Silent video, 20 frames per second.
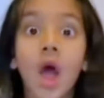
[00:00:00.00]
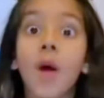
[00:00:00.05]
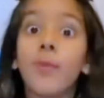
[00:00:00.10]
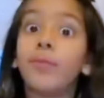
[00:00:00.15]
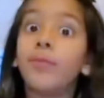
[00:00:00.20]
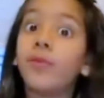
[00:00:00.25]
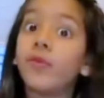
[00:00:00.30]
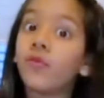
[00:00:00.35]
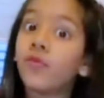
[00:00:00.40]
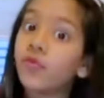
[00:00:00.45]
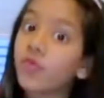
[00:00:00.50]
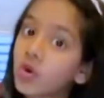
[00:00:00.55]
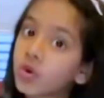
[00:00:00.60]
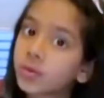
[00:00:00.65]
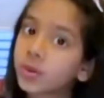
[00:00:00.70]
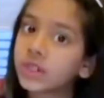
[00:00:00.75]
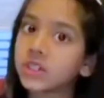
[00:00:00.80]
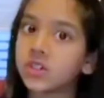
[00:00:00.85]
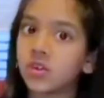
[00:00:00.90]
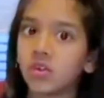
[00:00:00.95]
Before
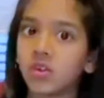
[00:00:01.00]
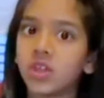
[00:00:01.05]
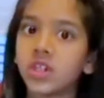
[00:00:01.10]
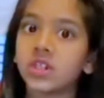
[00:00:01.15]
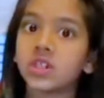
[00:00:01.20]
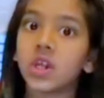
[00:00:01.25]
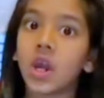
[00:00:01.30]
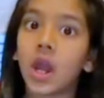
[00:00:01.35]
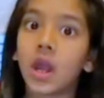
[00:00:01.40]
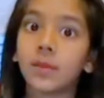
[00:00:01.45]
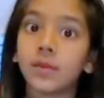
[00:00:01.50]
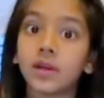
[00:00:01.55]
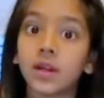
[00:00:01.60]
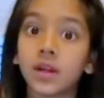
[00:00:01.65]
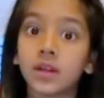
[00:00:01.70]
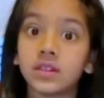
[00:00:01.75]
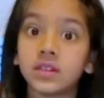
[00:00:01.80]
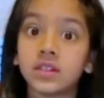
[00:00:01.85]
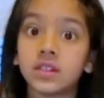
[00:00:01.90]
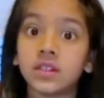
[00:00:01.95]
we do this, I'm
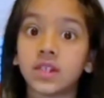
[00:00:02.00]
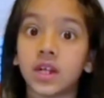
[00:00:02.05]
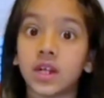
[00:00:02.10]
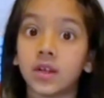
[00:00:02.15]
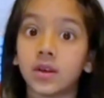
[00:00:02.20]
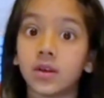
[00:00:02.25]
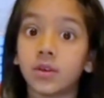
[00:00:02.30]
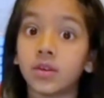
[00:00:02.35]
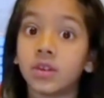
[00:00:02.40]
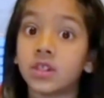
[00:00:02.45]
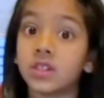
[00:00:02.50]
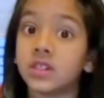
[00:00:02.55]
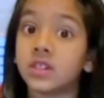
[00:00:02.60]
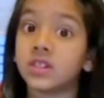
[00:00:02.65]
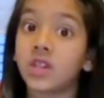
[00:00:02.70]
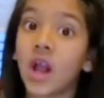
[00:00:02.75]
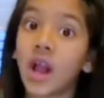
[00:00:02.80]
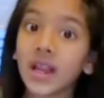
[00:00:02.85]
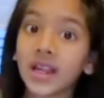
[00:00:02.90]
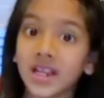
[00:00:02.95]
going to tell you the
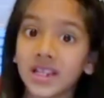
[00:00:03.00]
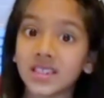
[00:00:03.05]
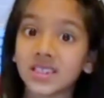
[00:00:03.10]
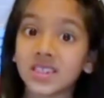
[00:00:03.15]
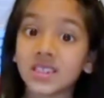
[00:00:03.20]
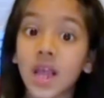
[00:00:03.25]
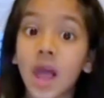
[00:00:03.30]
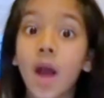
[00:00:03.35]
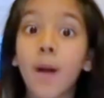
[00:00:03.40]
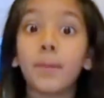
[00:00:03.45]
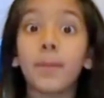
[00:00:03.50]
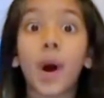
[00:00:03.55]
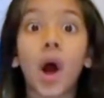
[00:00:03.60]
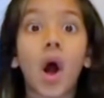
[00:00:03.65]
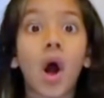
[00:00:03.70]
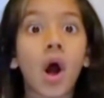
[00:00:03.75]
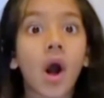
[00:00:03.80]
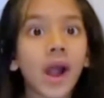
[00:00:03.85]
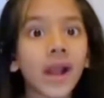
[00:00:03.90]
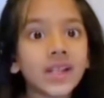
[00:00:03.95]
science
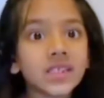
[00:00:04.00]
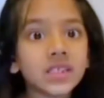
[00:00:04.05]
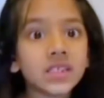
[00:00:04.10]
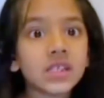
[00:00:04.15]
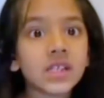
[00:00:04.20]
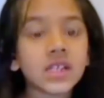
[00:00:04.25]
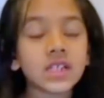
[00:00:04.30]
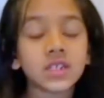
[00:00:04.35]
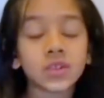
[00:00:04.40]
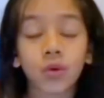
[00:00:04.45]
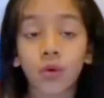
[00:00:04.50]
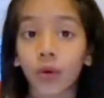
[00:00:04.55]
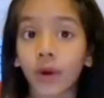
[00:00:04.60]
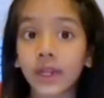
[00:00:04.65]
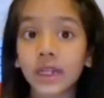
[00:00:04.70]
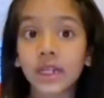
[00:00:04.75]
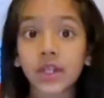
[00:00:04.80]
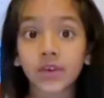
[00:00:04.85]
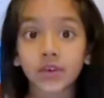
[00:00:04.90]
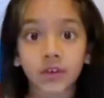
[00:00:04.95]
behind this
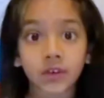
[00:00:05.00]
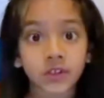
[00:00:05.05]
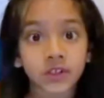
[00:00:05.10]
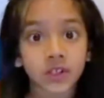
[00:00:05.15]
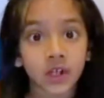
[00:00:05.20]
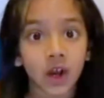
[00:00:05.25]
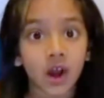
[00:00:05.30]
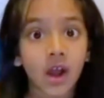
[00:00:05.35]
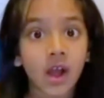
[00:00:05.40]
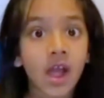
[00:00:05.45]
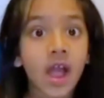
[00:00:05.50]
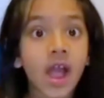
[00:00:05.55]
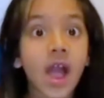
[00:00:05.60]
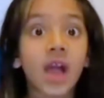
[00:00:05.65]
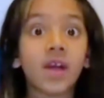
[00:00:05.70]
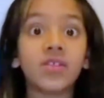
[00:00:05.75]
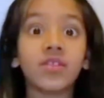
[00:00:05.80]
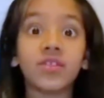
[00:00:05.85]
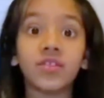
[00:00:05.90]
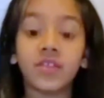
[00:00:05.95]
coin inertia,
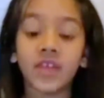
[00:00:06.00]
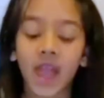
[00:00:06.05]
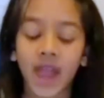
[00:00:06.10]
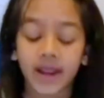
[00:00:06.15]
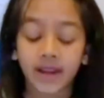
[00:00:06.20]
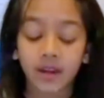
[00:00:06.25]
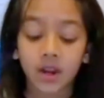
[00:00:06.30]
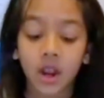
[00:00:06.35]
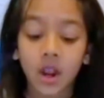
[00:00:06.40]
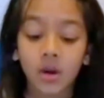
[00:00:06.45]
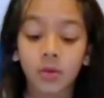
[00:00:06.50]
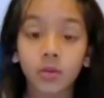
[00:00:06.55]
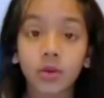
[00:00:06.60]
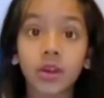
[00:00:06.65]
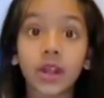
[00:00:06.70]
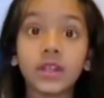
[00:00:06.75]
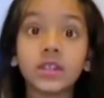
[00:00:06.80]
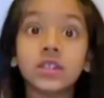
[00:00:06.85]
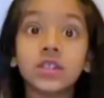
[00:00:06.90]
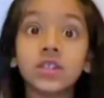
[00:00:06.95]
and then we're
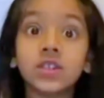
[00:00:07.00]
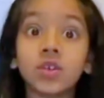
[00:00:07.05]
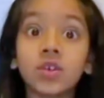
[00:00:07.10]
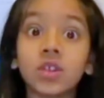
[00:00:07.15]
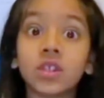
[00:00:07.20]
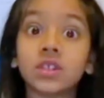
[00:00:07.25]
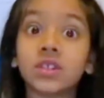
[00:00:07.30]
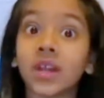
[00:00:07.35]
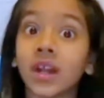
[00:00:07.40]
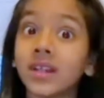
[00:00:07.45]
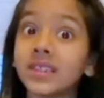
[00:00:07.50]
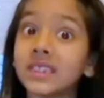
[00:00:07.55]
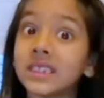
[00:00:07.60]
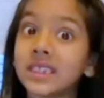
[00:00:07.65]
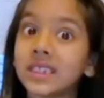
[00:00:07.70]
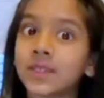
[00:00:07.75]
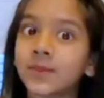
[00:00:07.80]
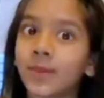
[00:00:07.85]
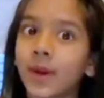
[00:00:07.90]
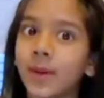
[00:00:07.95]
going to do the science
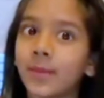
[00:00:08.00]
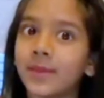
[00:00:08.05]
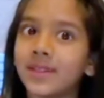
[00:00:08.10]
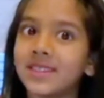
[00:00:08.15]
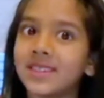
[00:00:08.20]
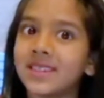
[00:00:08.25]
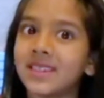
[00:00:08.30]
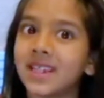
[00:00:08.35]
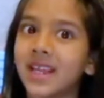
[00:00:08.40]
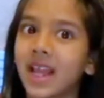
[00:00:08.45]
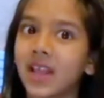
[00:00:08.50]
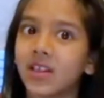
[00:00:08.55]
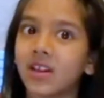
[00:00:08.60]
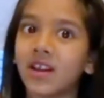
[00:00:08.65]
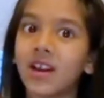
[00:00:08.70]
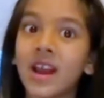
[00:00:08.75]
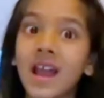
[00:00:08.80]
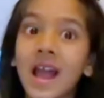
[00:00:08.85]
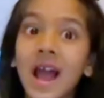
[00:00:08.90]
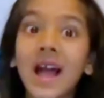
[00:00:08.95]
experiment
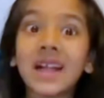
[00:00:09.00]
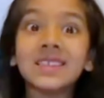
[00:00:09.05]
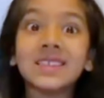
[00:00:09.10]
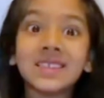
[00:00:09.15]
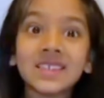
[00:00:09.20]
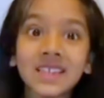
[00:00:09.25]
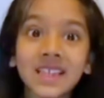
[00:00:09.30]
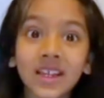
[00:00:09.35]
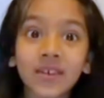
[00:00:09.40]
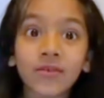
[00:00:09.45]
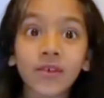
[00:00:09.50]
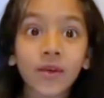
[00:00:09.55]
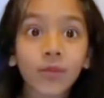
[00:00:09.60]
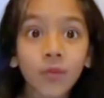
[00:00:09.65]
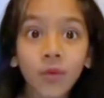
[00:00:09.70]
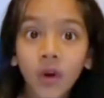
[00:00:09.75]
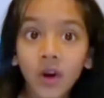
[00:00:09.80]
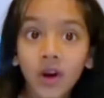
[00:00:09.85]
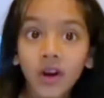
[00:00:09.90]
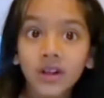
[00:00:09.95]
together and see if it
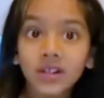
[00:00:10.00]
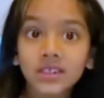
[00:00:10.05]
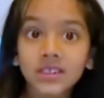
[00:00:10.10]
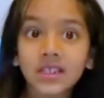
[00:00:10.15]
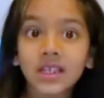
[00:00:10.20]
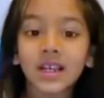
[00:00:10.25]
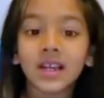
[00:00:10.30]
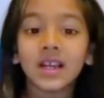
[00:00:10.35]
works.